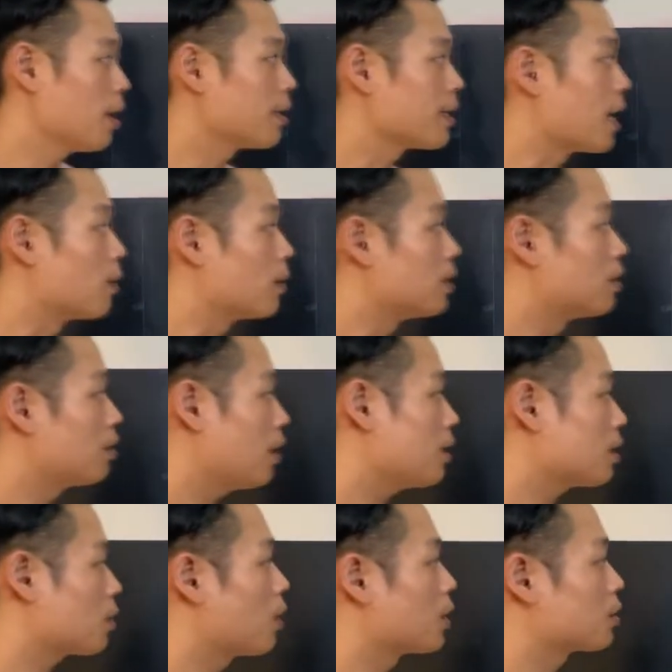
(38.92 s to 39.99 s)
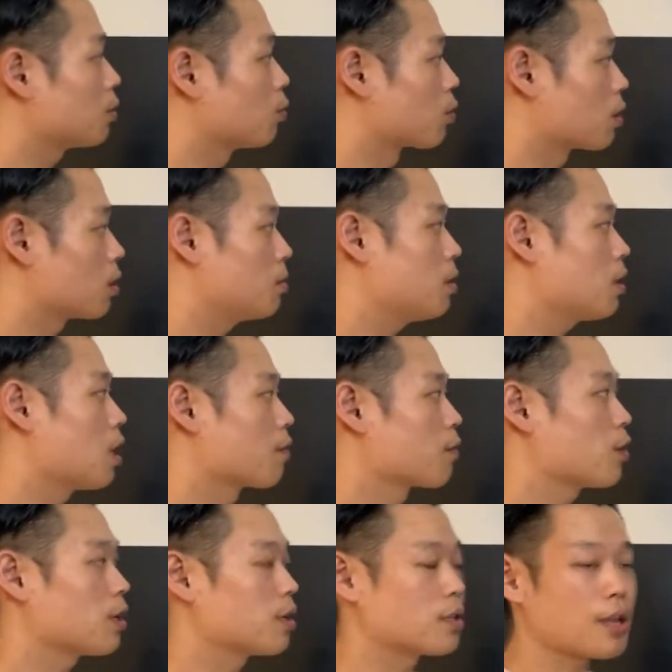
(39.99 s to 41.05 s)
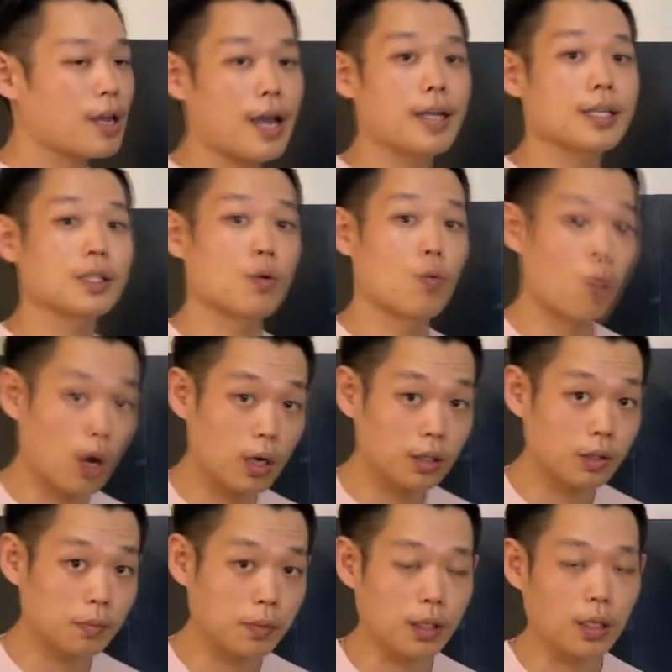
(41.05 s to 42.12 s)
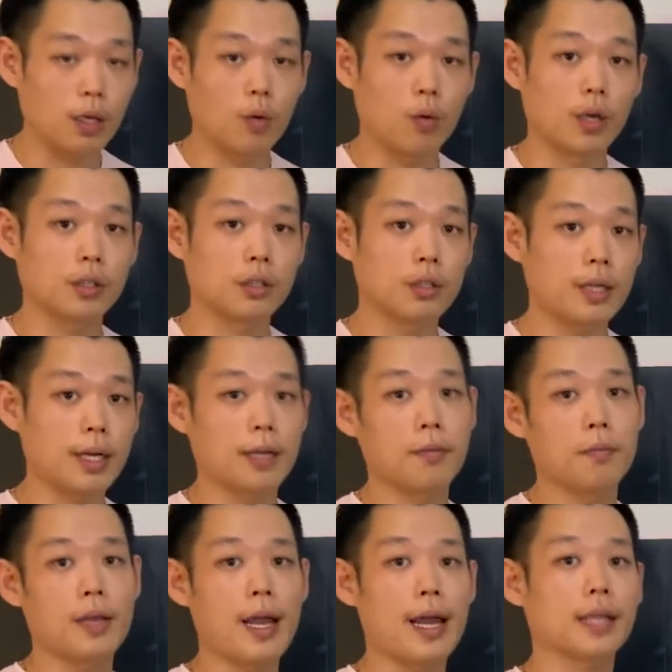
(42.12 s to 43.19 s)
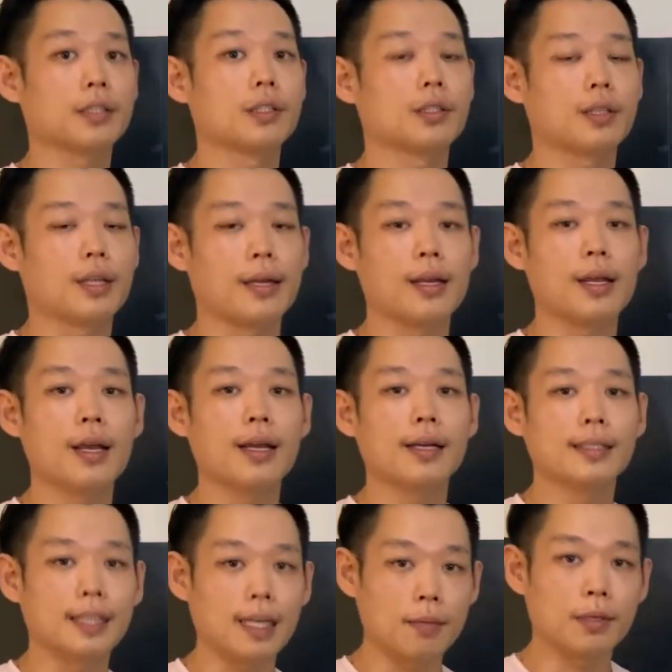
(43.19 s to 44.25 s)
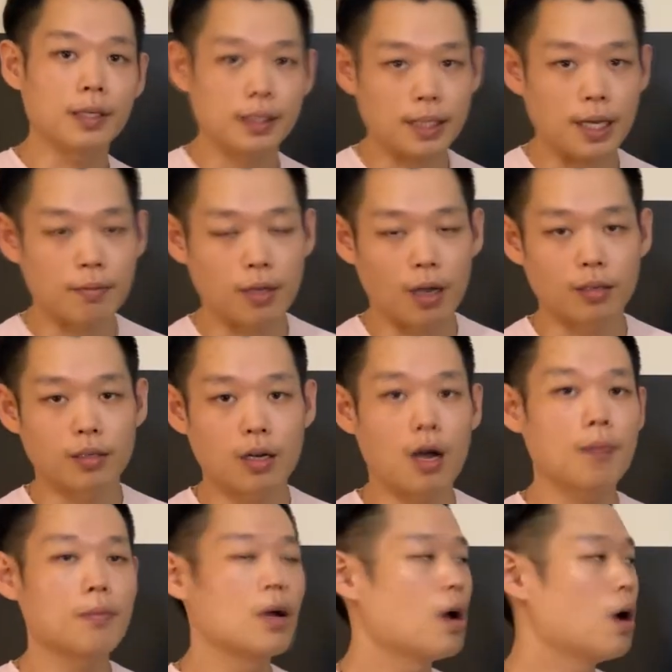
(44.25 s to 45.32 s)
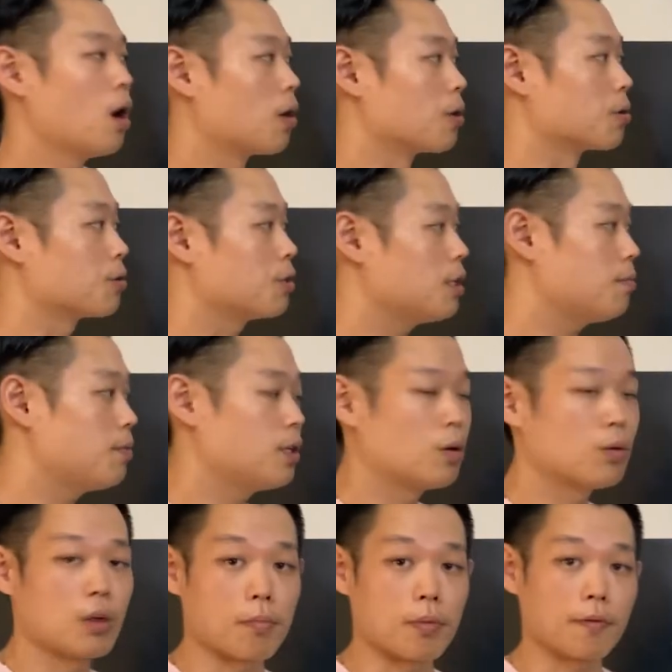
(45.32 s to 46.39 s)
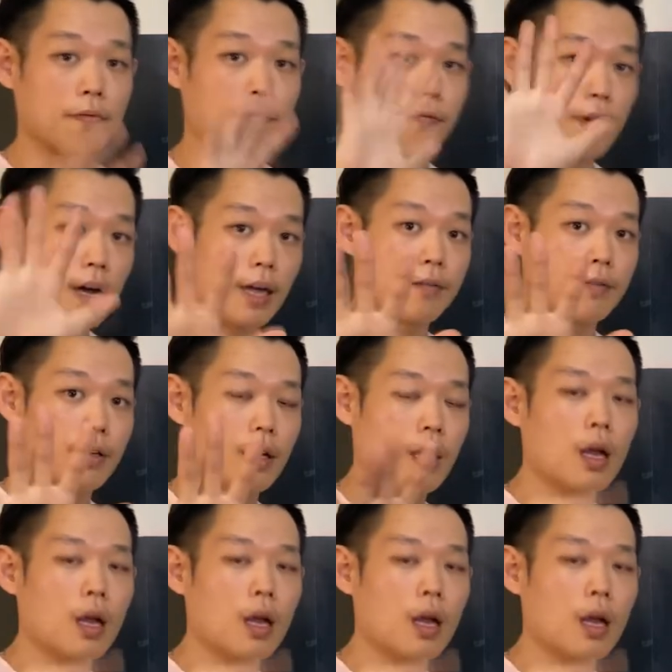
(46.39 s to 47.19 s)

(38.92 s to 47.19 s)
Now, in today's question, we're going to be covering a Task 1 speaking question that can be accessed at zabenexam.com under TPO number 5.